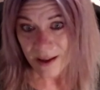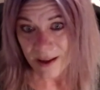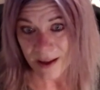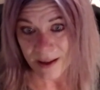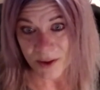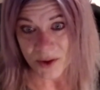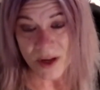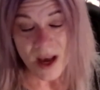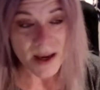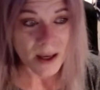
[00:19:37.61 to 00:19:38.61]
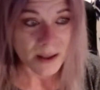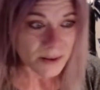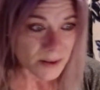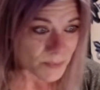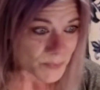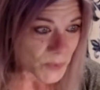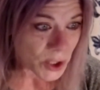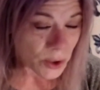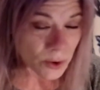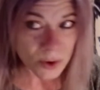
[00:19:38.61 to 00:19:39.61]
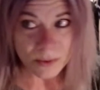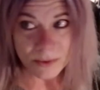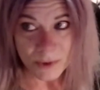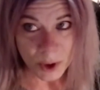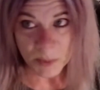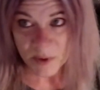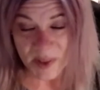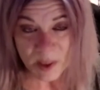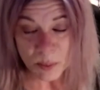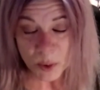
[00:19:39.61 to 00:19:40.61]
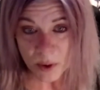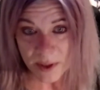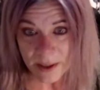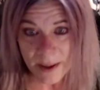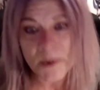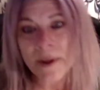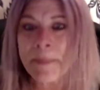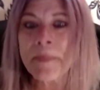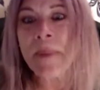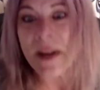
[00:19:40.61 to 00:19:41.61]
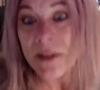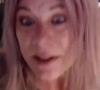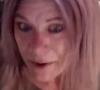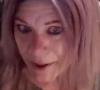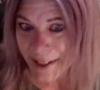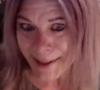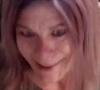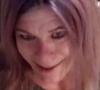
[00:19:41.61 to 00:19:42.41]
and there's not a huge group of people that, I mean, like, apparently there is.